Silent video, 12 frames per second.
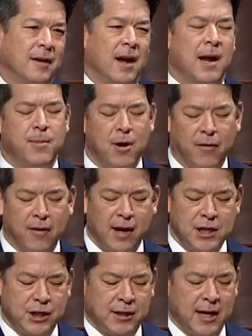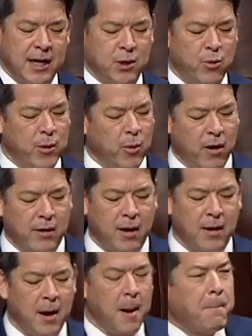And beyond the legislation we worked
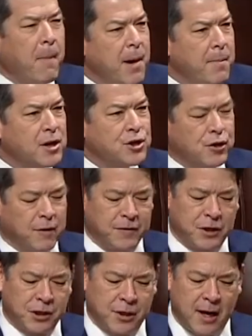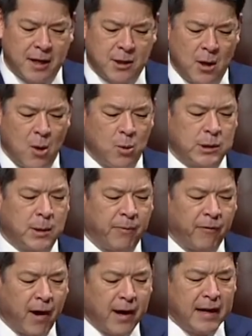on, my measure of success was to
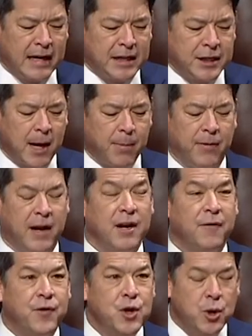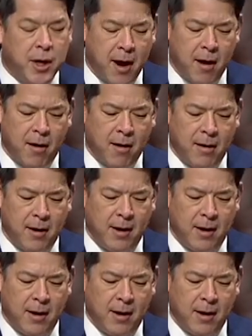provide an example that if you care,